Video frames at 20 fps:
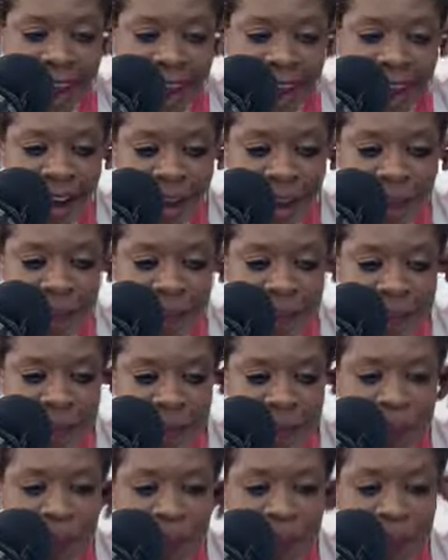Um,
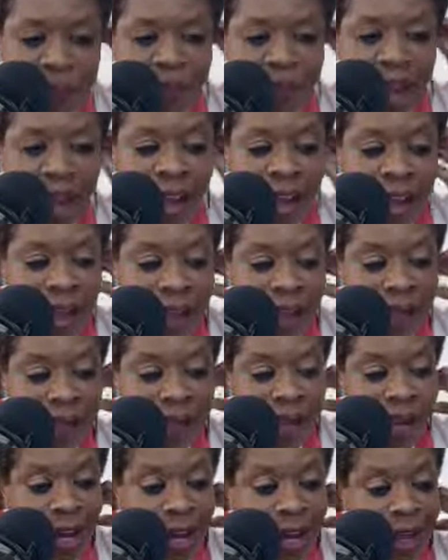
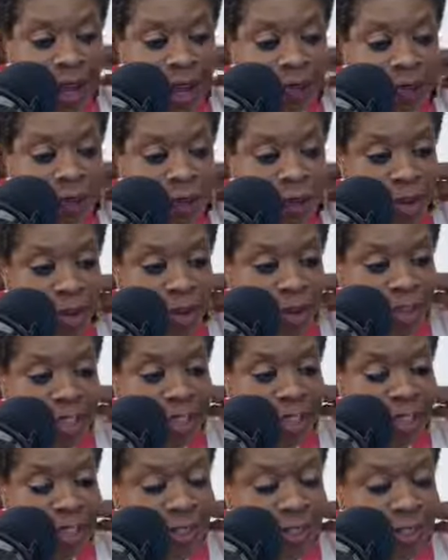um, I, I'm not
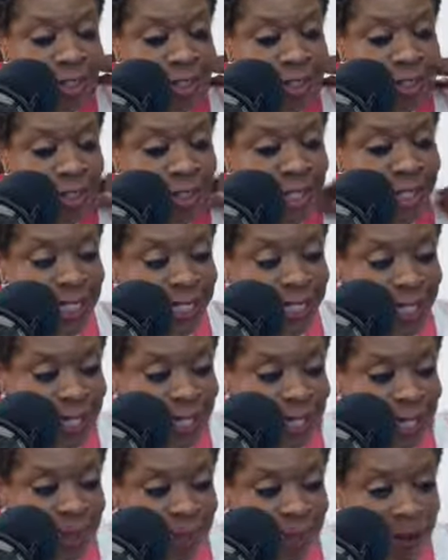running across the street to
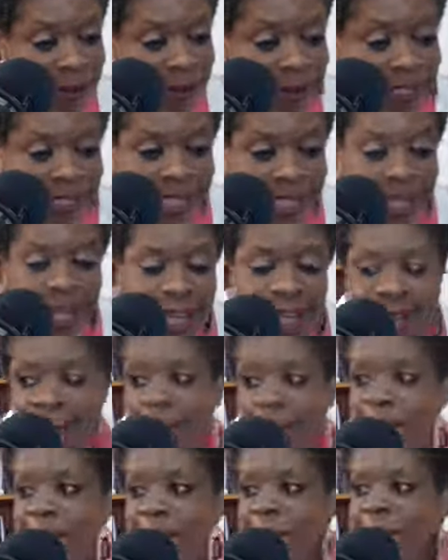Connecticut Muffin to get
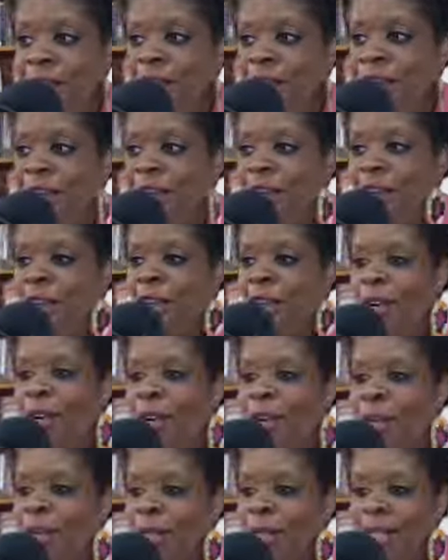licorice
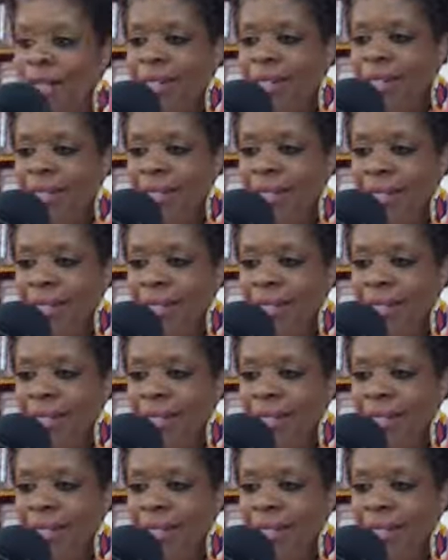or